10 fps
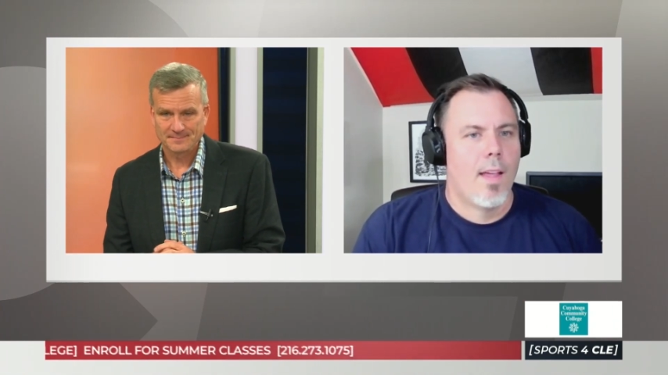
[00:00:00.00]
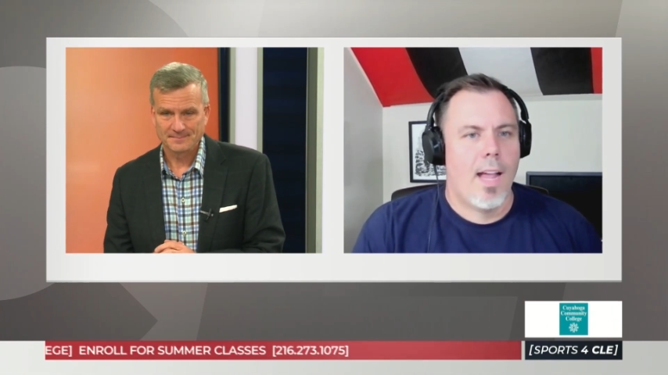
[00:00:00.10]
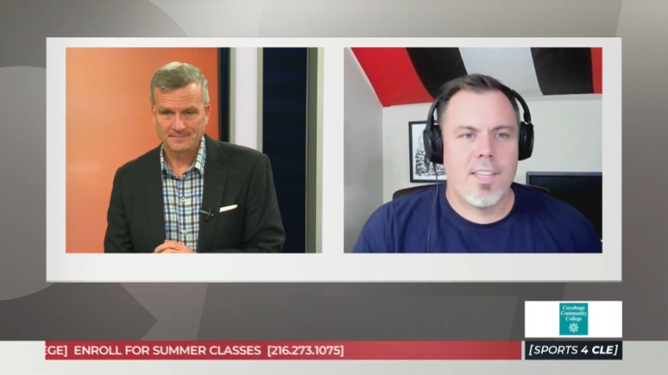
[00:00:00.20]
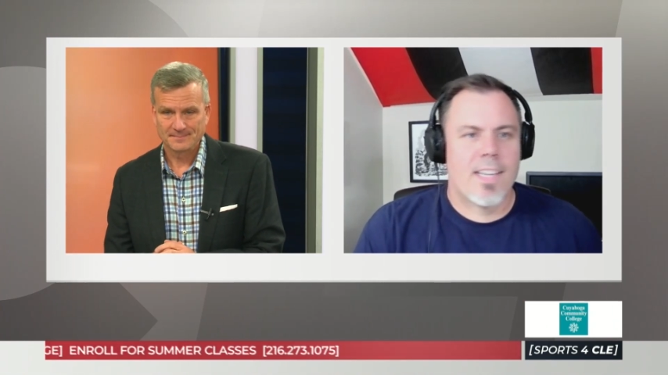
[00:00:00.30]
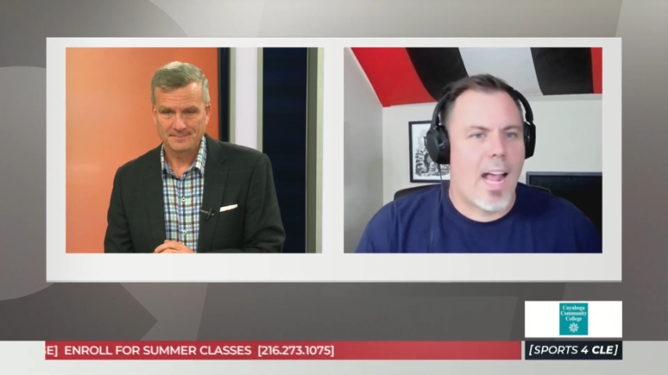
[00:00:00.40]

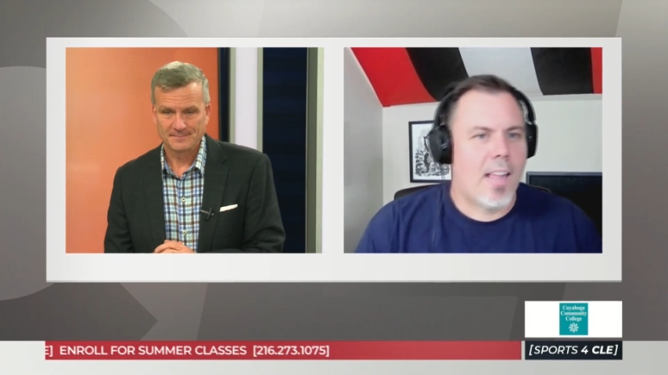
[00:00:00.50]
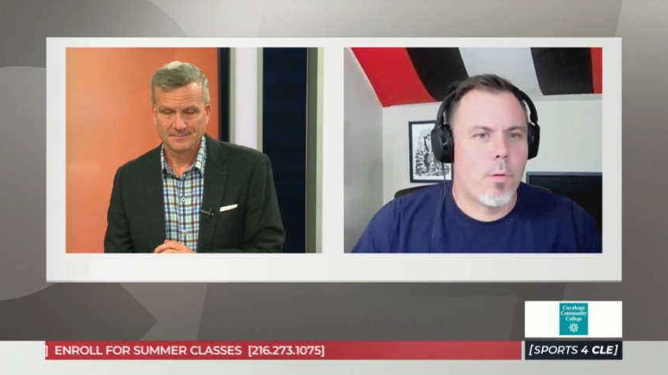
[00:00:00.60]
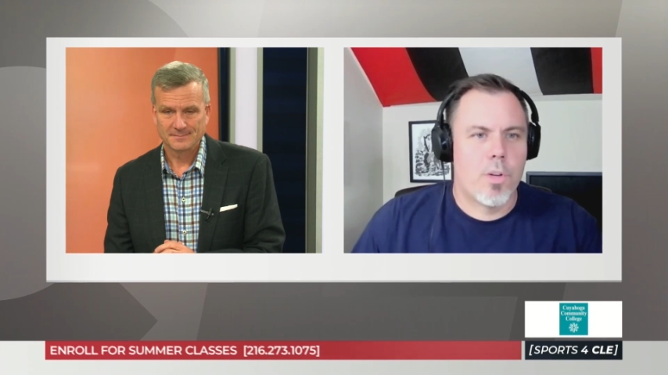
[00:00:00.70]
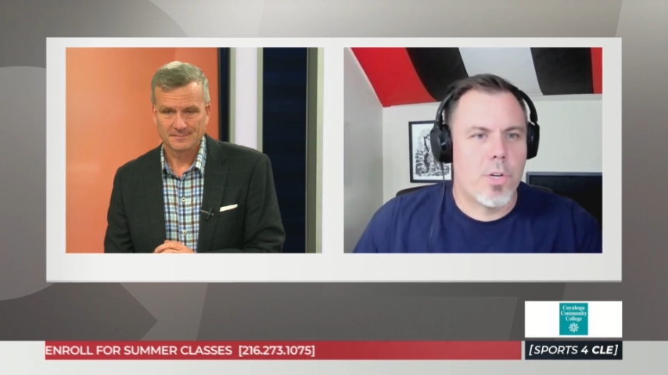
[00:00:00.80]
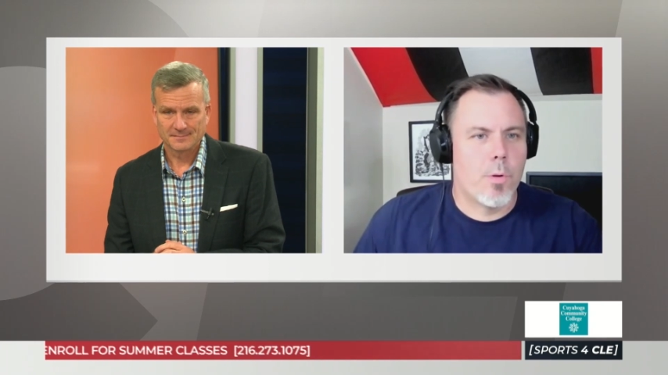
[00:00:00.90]
Speaker 1: That's exactly
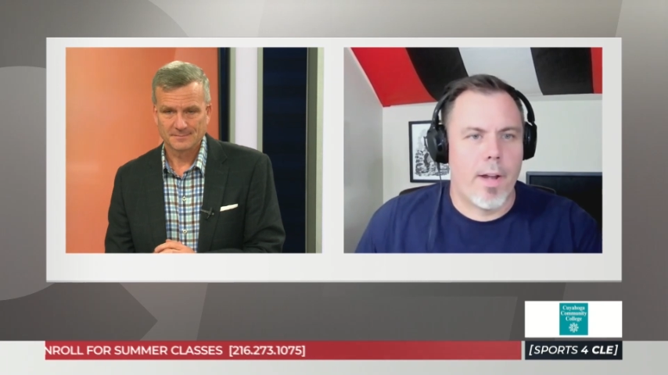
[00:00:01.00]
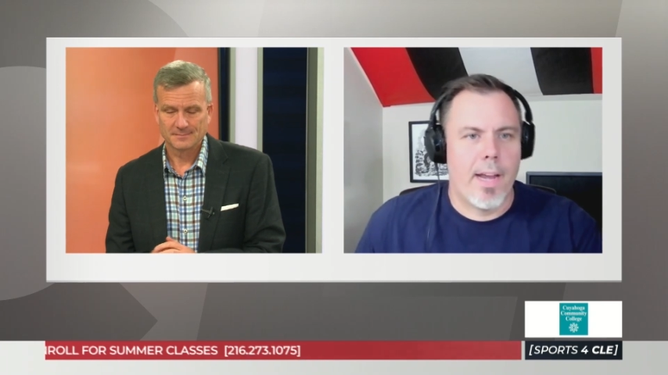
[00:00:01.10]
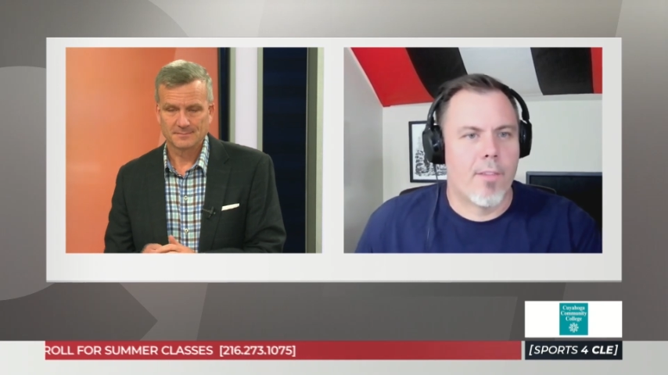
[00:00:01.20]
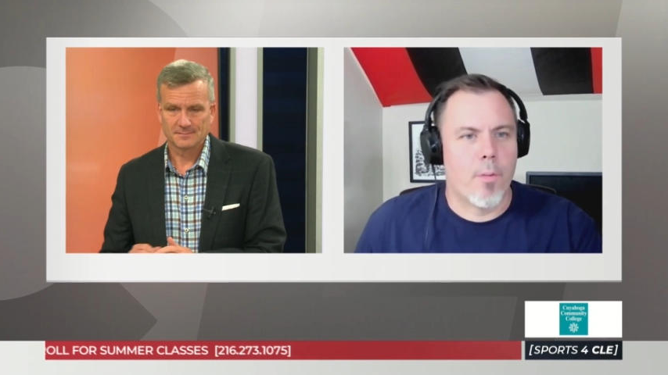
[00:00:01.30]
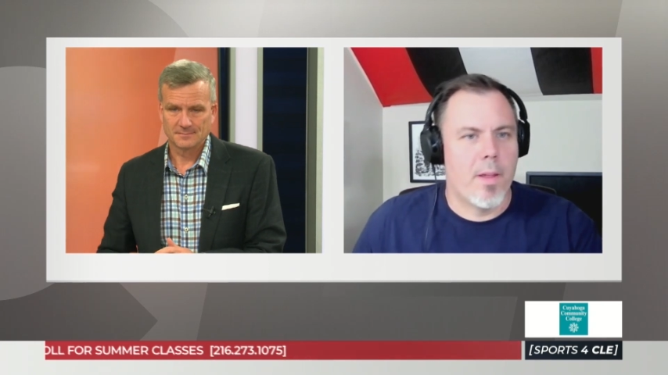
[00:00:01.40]
what you want to
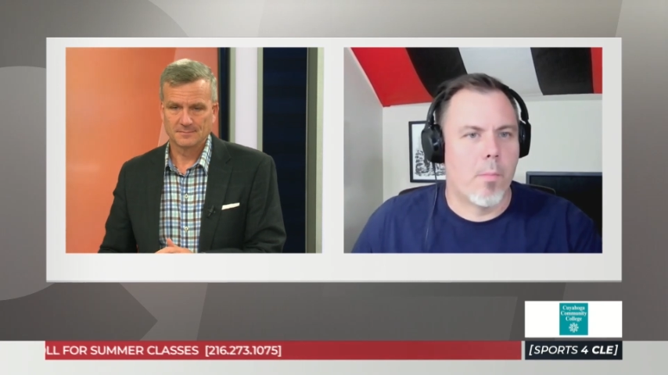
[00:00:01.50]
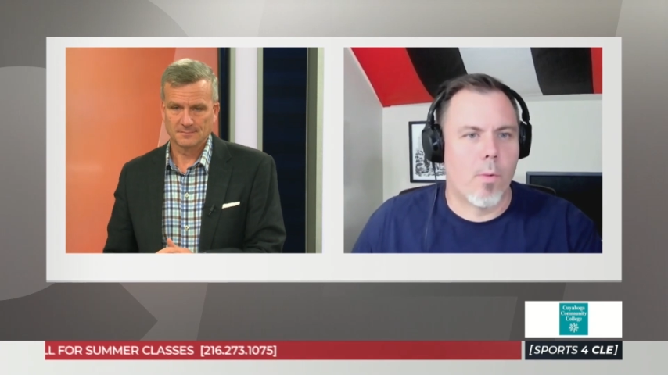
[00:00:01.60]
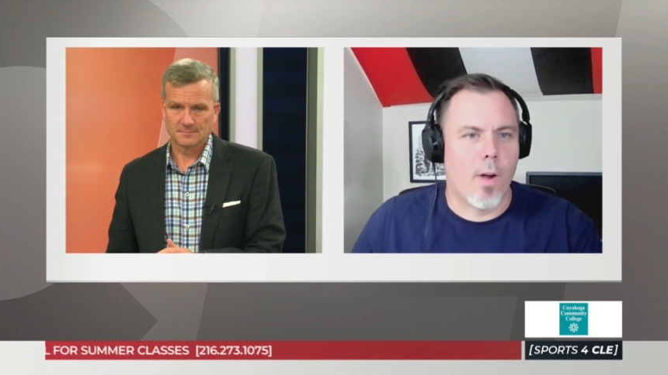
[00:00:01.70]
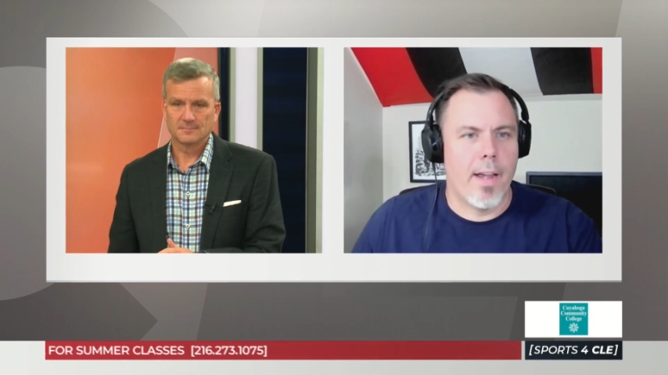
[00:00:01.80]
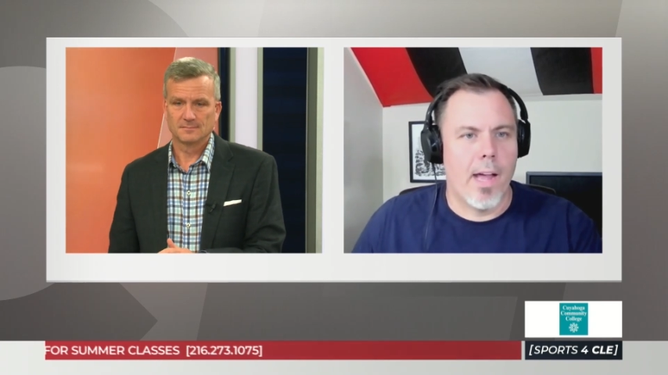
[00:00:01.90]
hear from him
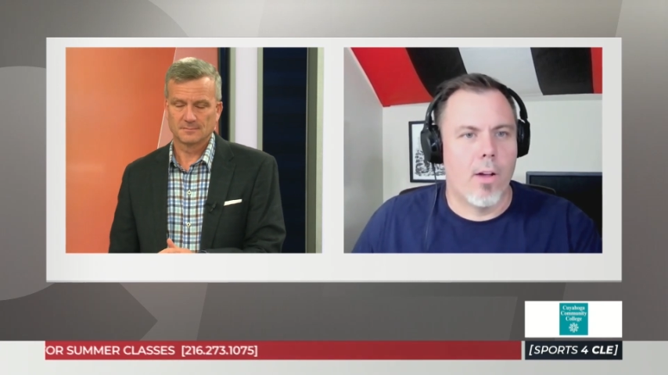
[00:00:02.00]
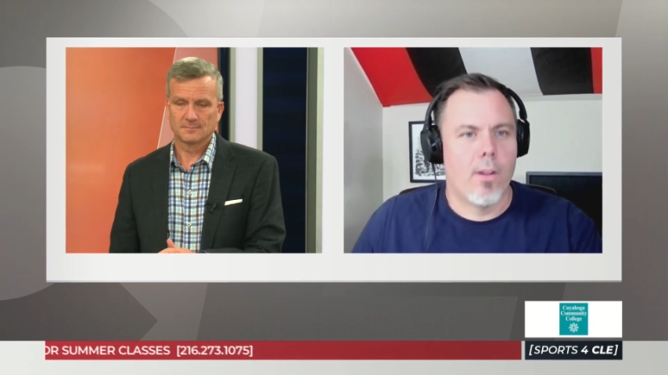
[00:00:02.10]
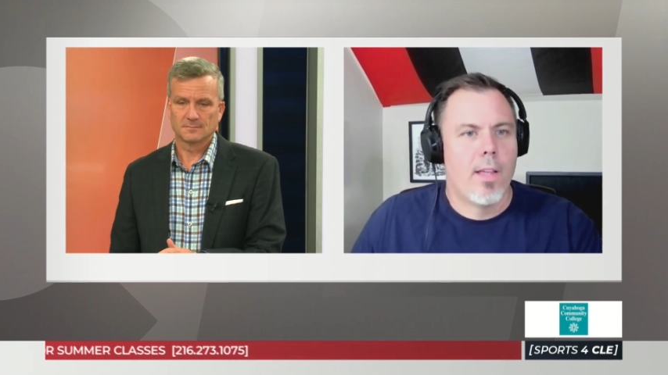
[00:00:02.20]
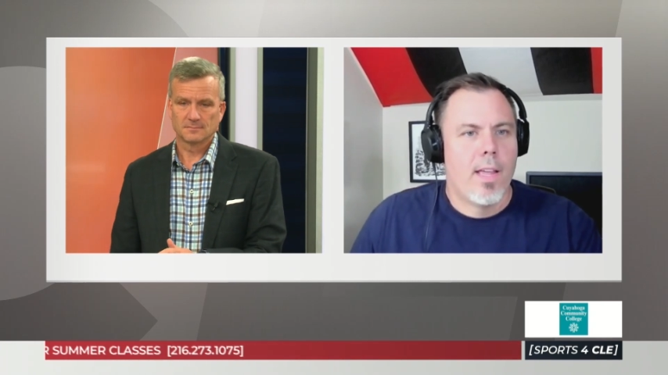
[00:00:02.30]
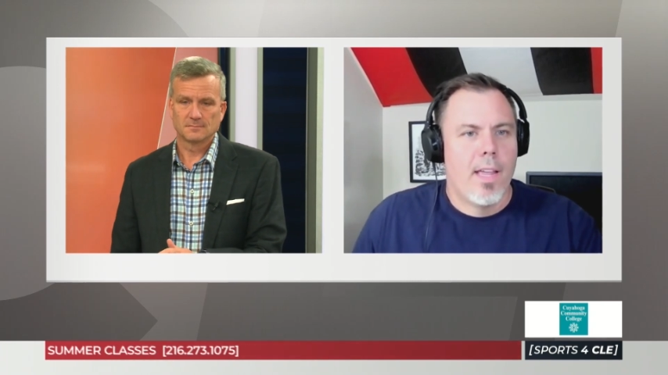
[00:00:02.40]
right now.
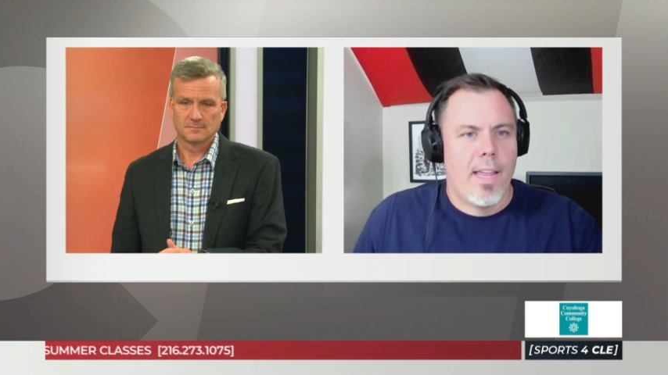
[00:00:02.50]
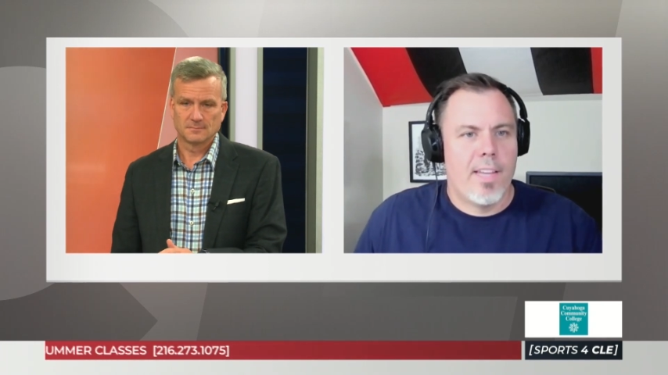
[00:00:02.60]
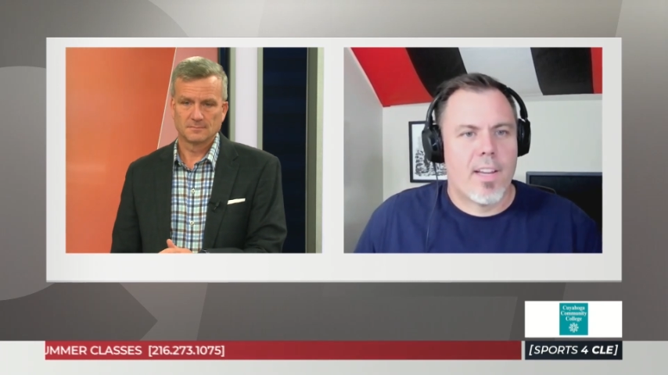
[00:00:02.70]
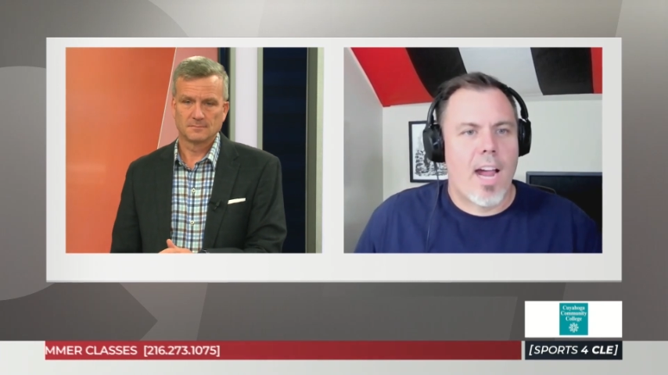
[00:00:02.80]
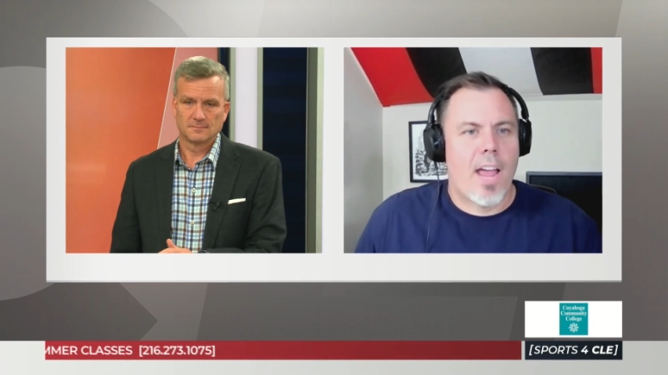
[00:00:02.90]
He's a